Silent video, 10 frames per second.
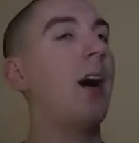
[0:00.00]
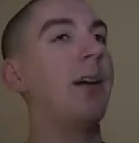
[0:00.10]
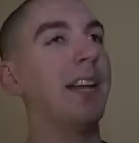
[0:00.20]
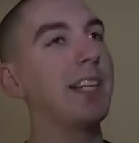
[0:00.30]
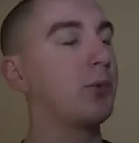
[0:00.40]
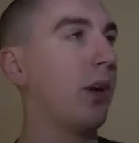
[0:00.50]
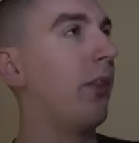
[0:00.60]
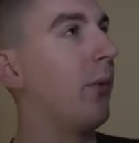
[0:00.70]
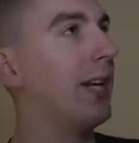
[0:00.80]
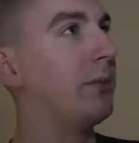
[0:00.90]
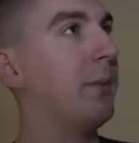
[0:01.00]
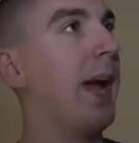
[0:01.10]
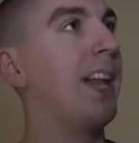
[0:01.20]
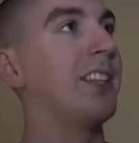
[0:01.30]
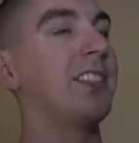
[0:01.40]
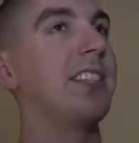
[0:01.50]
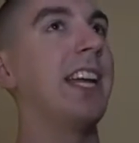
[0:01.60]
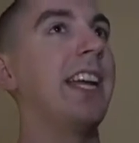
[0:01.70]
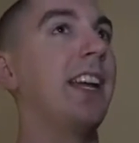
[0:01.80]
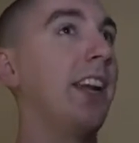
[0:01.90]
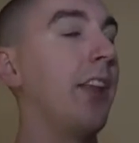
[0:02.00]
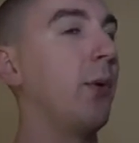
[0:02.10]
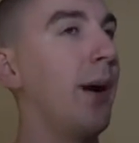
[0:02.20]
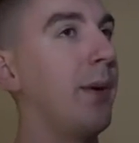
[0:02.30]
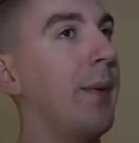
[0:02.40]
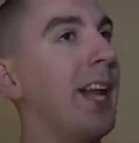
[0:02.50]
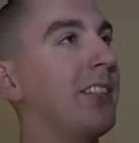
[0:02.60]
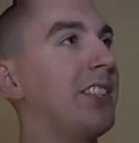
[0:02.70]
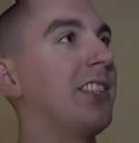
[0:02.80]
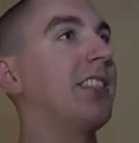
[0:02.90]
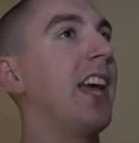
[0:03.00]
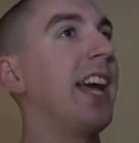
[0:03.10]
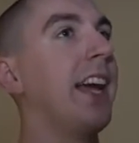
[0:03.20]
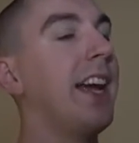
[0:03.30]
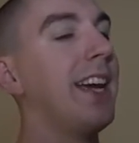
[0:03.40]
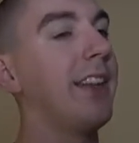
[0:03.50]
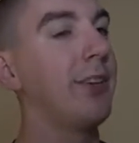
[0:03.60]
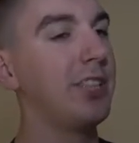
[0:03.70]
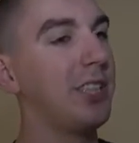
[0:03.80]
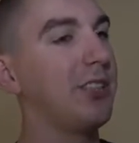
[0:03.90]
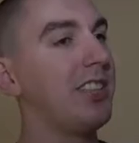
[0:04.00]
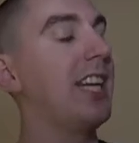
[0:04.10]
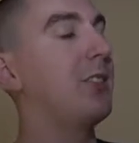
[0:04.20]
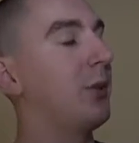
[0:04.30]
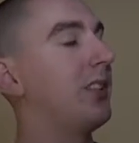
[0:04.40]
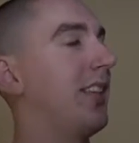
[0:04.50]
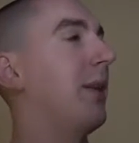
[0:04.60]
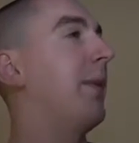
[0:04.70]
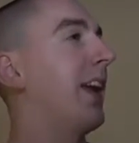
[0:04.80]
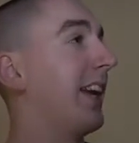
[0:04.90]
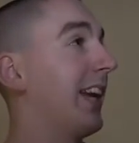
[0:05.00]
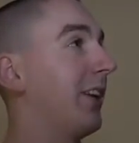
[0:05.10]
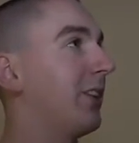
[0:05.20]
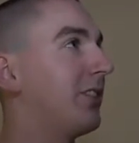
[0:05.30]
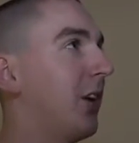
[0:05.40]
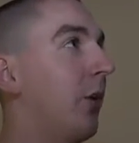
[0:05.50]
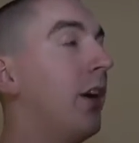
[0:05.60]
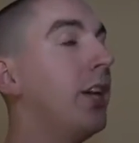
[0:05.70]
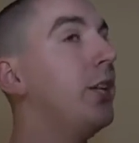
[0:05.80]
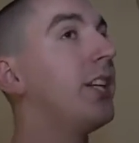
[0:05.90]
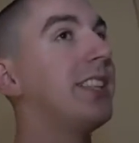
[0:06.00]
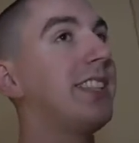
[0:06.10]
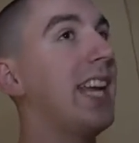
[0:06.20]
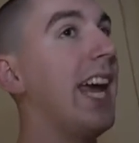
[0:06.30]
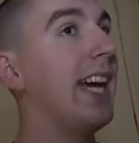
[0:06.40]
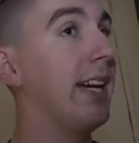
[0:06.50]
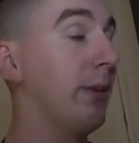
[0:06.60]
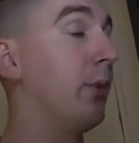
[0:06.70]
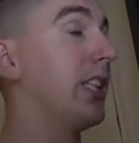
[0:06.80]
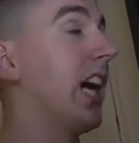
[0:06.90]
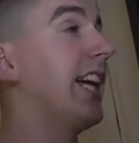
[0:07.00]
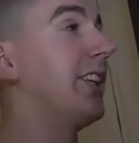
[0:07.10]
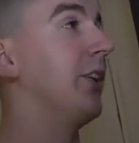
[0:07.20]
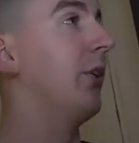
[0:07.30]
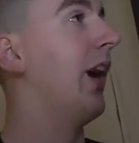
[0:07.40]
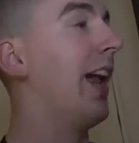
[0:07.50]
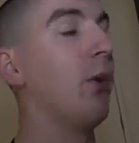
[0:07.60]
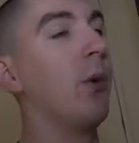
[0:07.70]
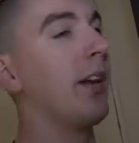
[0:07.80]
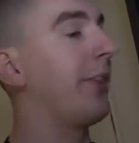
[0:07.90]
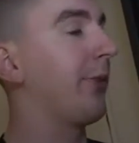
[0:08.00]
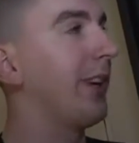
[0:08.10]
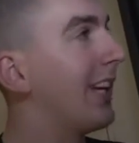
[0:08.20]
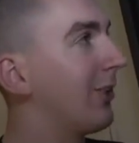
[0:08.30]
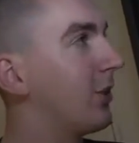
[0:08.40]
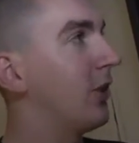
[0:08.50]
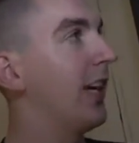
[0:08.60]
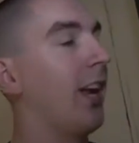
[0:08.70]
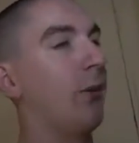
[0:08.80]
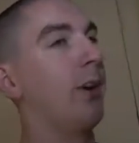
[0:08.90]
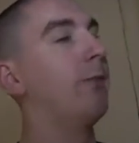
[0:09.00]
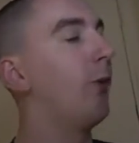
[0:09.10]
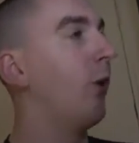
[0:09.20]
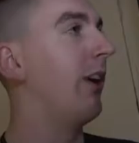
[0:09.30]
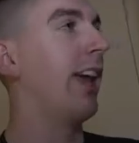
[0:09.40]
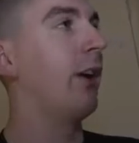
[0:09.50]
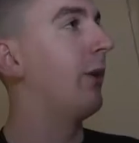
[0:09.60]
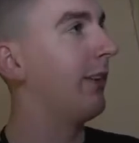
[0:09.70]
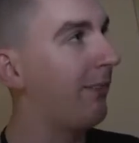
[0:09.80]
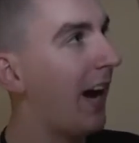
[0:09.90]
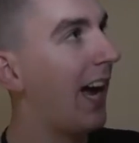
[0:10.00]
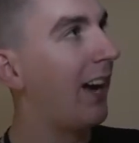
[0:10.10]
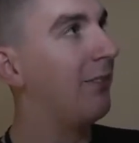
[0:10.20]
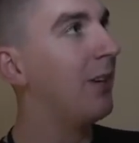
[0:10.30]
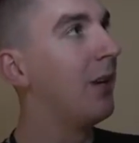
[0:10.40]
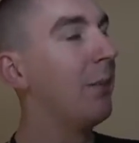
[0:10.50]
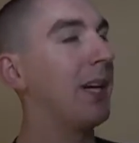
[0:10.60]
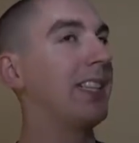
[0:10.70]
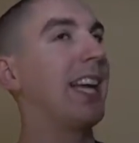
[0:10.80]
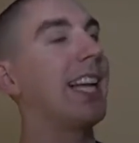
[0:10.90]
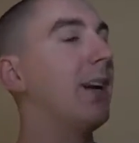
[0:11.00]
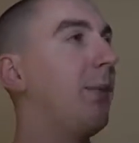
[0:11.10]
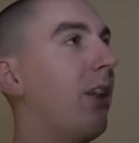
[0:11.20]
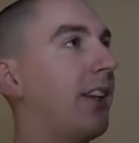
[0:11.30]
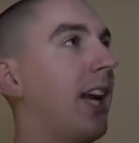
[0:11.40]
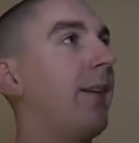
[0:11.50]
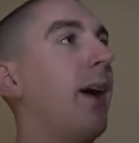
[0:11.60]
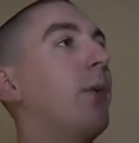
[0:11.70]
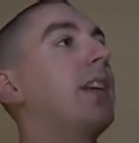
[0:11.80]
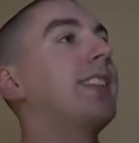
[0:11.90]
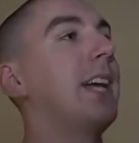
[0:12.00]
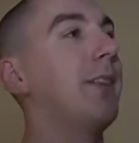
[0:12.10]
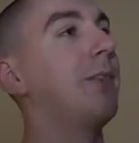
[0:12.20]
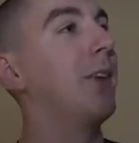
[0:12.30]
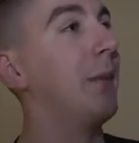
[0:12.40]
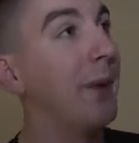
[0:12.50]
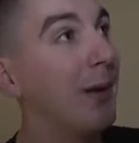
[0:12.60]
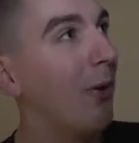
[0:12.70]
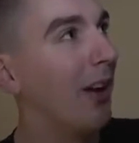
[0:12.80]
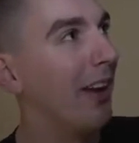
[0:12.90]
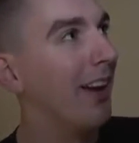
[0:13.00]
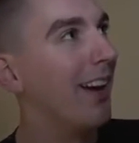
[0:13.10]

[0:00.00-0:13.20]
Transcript: And that's one of the ways we balanced it. And another way we balance it is they're still set to a set amount of kills. So you can say, and which I do, I don't want a 3 kill streak, I don't want a 4, and I don't want a 5, because I get them all the time. I want to save up for the big one.